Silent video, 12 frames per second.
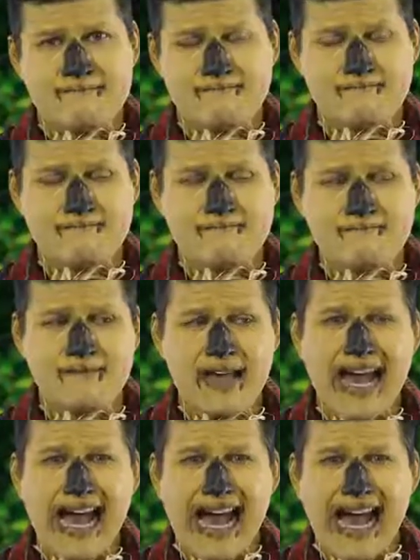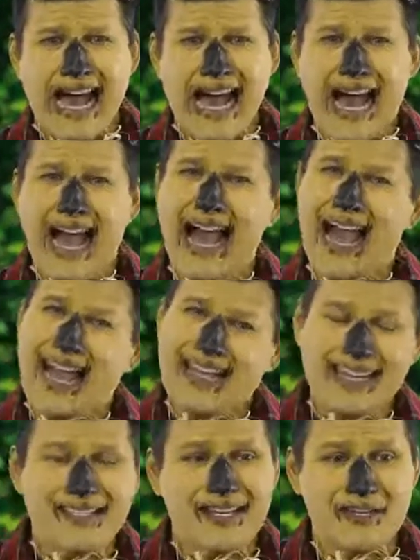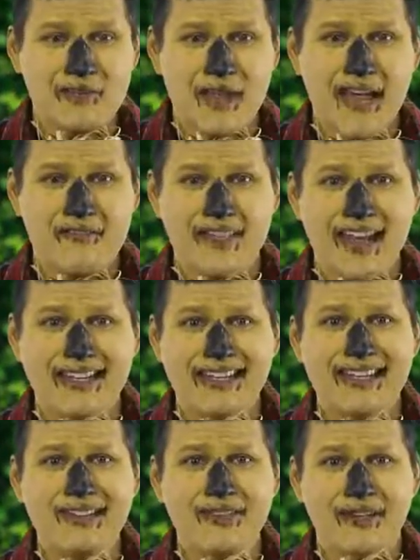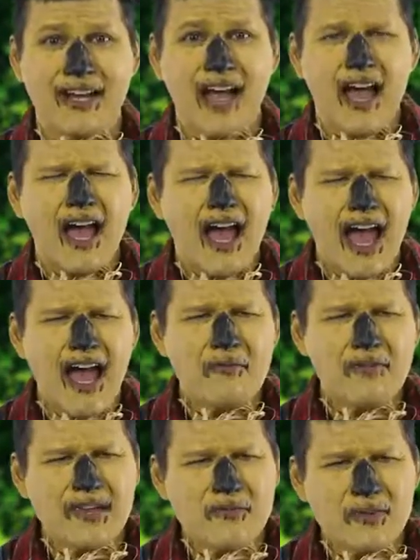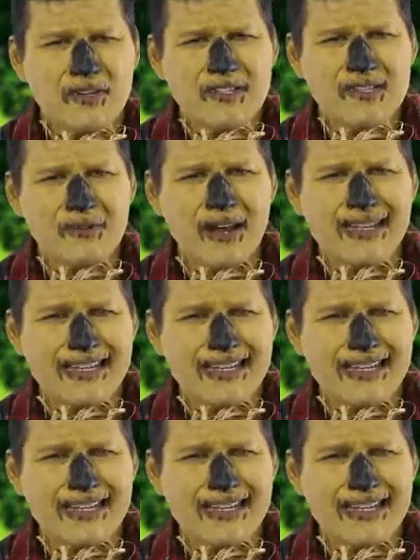I guess I don't have that either. How many words do I